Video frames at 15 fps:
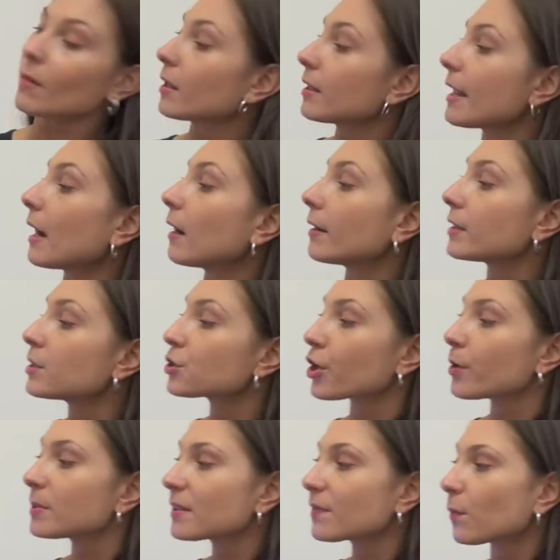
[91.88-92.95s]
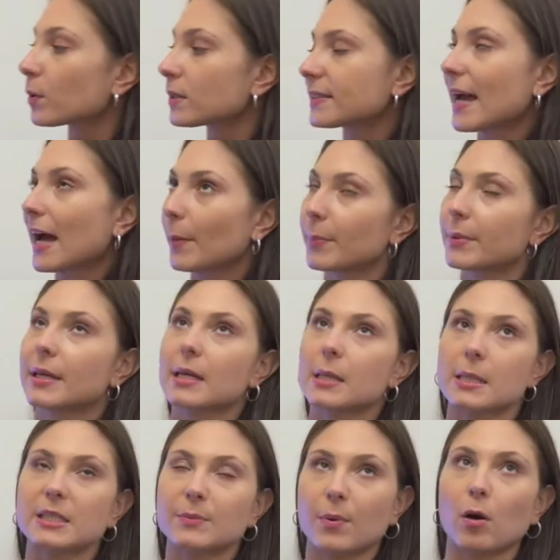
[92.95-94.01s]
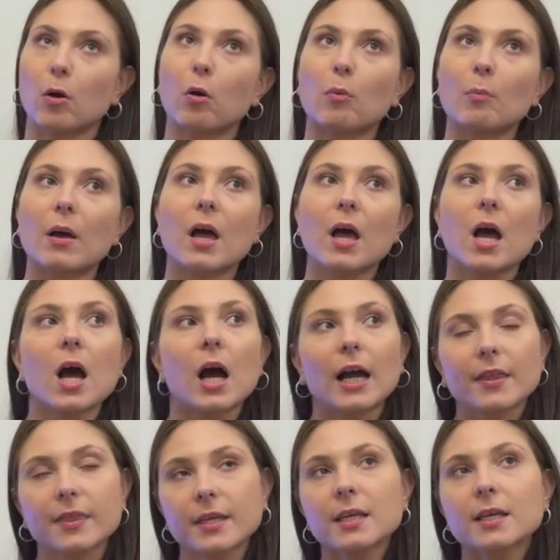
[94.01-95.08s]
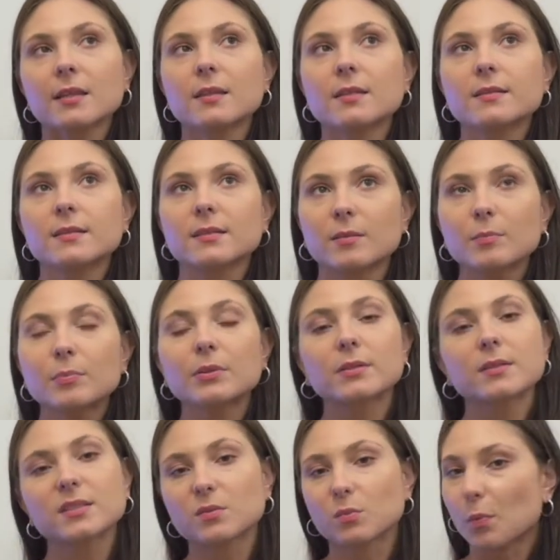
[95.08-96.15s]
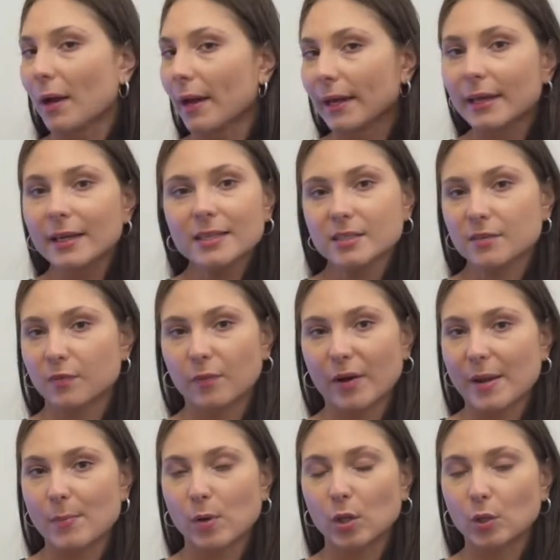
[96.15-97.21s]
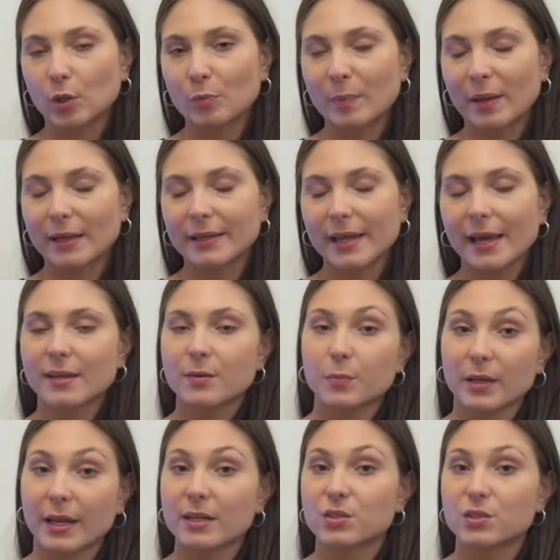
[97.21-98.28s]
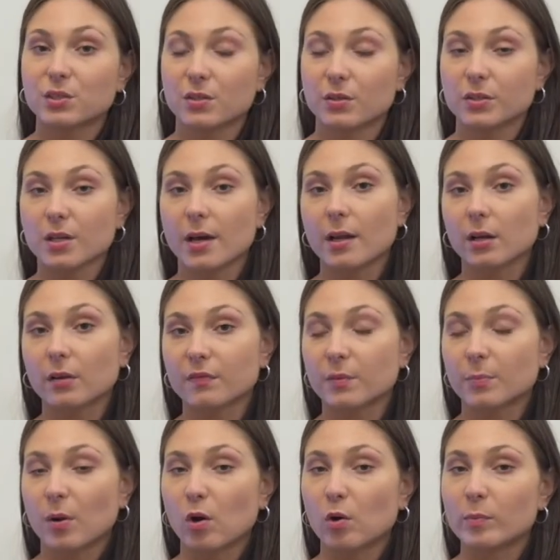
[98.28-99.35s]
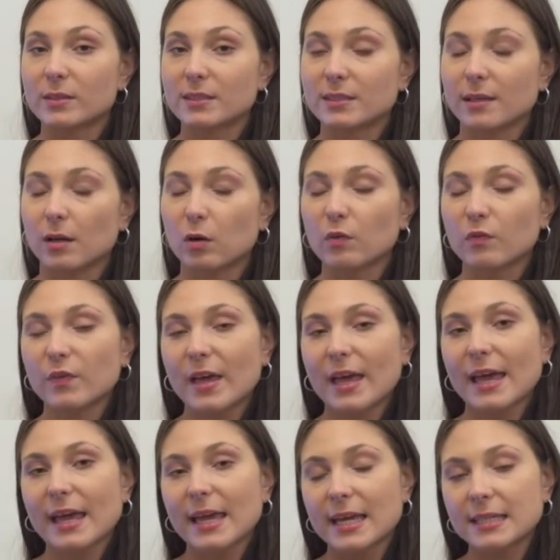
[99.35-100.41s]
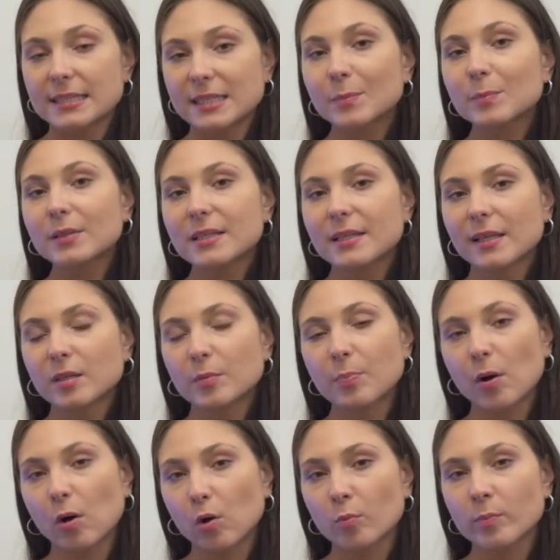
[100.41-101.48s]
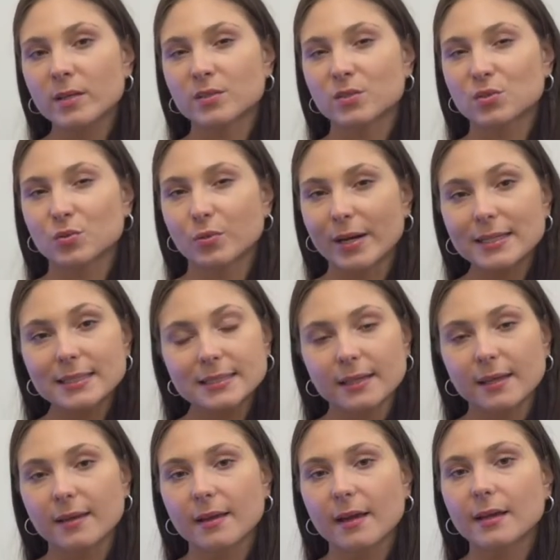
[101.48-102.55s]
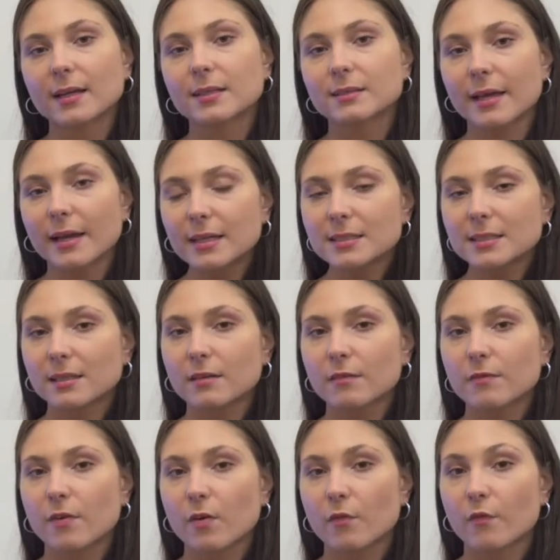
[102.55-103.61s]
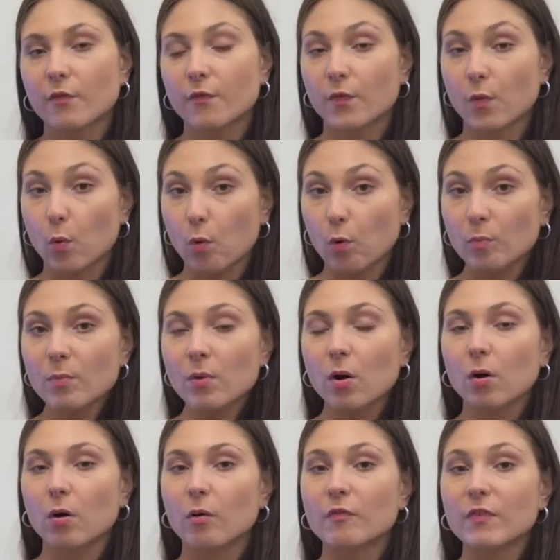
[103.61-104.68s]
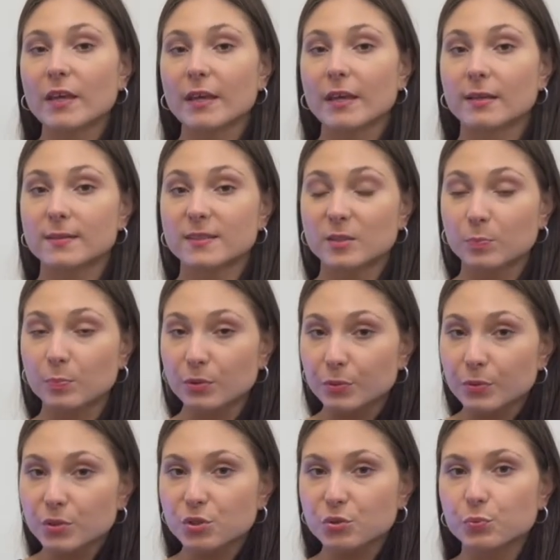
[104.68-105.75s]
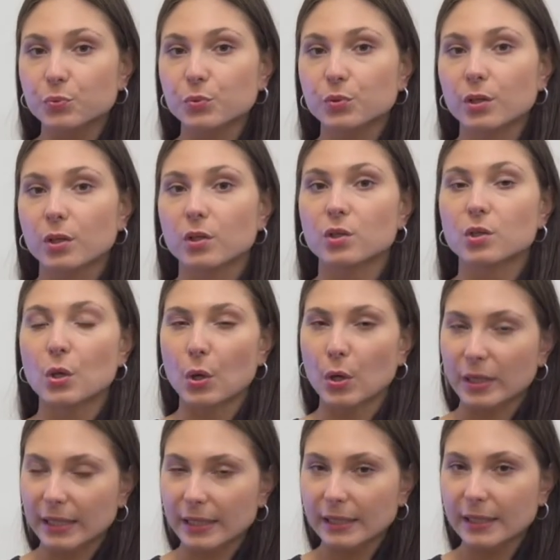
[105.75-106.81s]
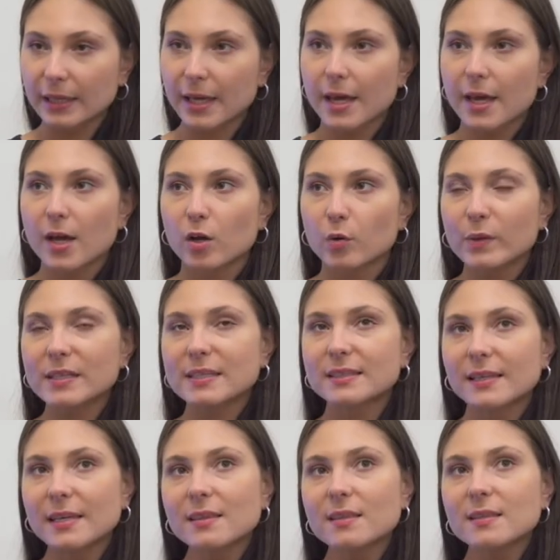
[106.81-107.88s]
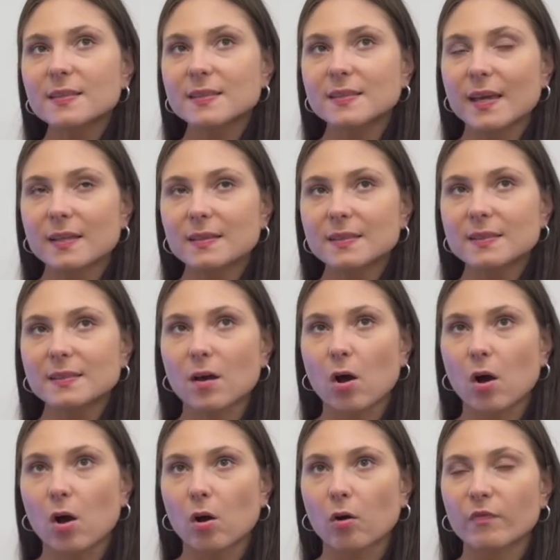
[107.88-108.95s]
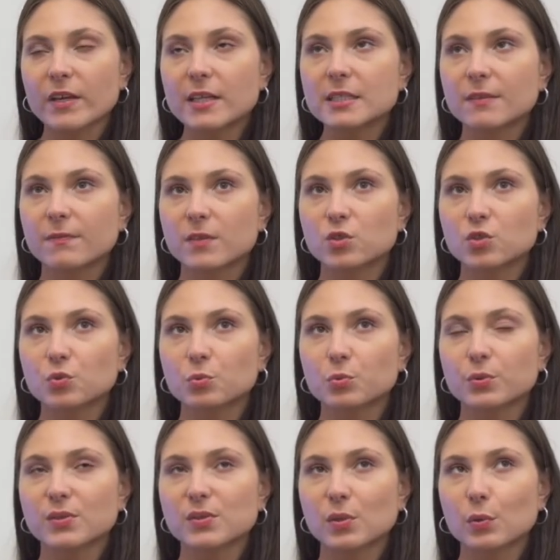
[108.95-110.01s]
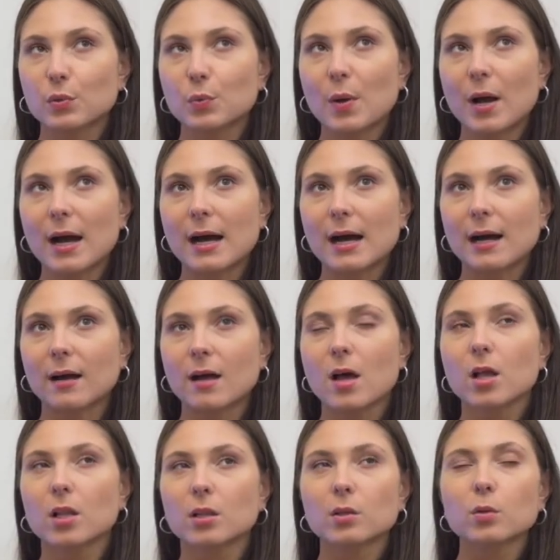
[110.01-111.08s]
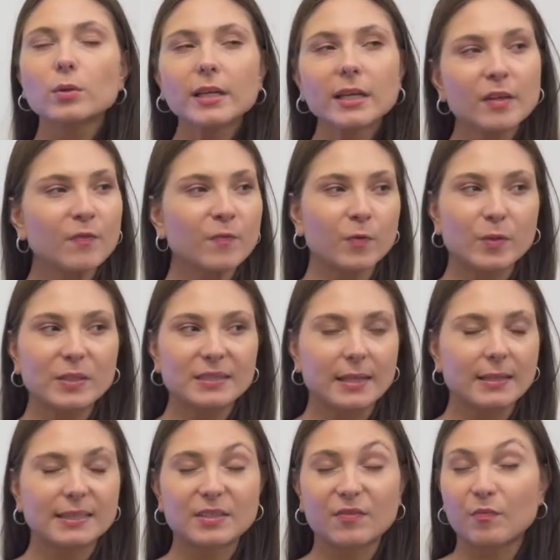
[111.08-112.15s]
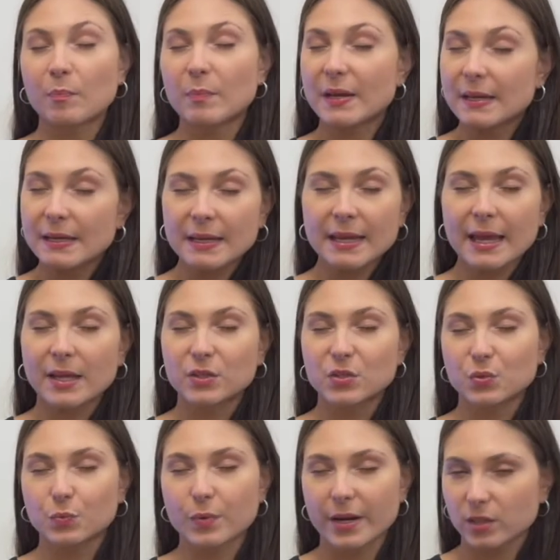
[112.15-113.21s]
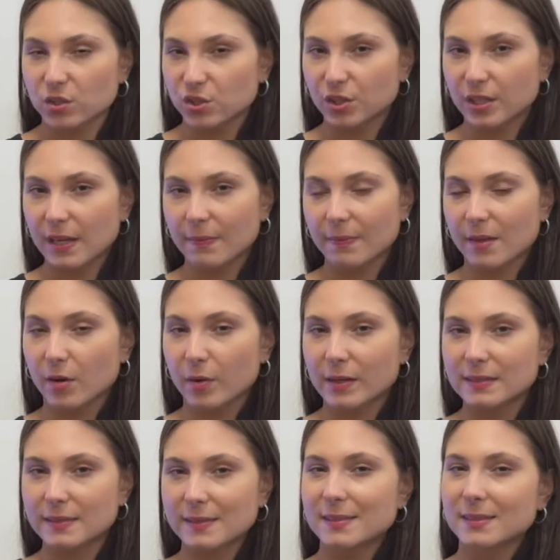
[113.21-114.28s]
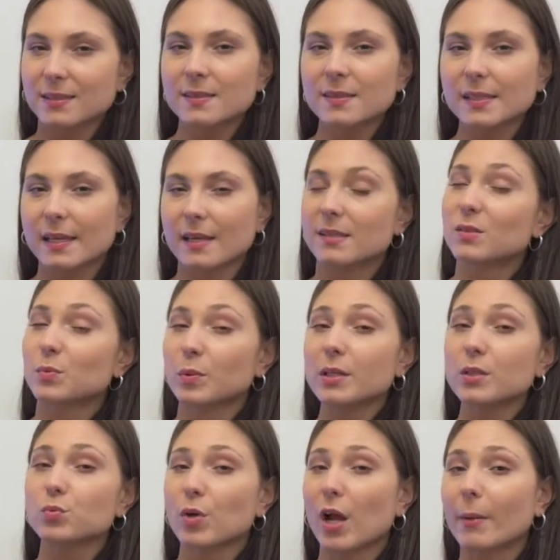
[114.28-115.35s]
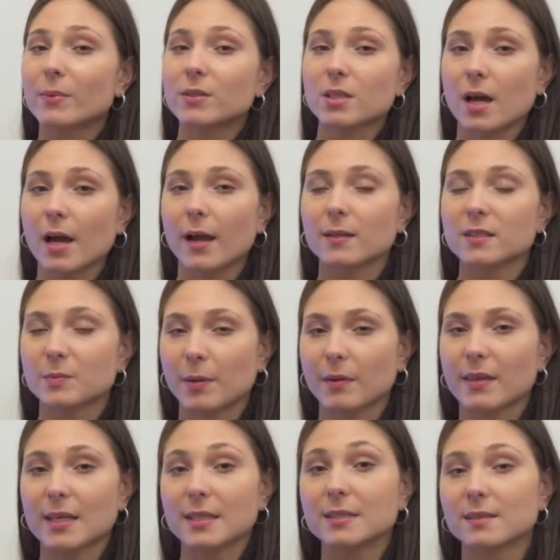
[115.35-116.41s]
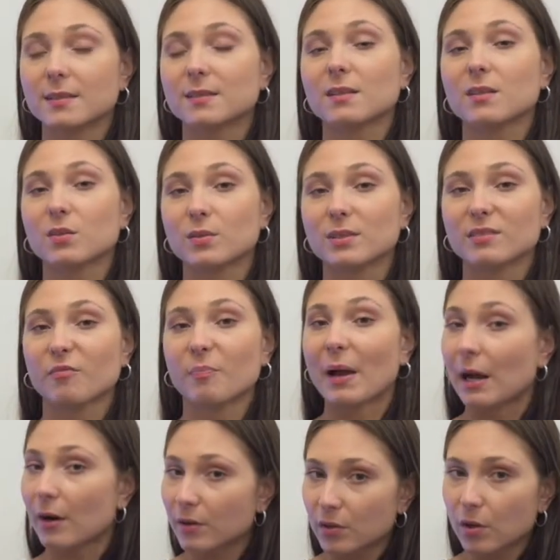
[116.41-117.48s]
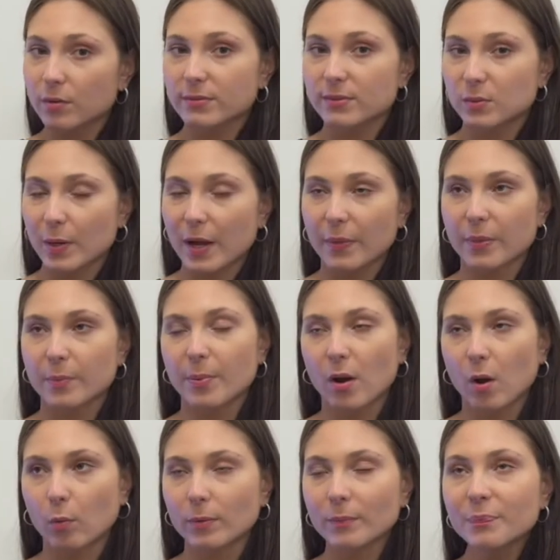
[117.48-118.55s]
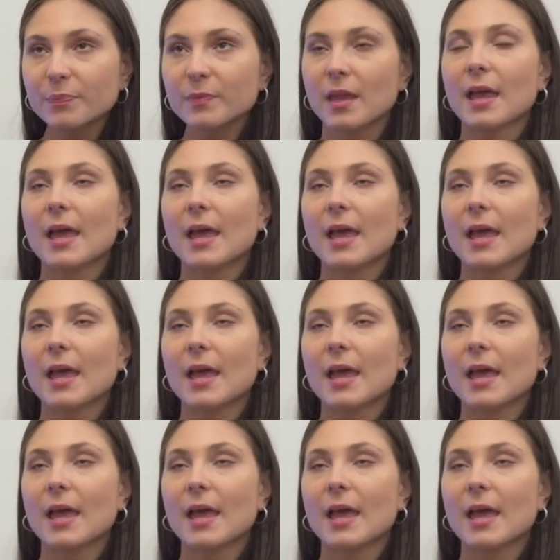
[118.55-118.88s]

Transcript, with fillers: Now, in terms of what's happening in this poem, I think the simplest way to frame Hollow Man, and in relation to the title of the poem itself, is simply that the poem is tracing a collective form of spiritual yearning. We see this sense of individuals who are looking for a sense of meaning and direction in their existence, and it's really dramatized by the consistent use of paradox throughout the poem.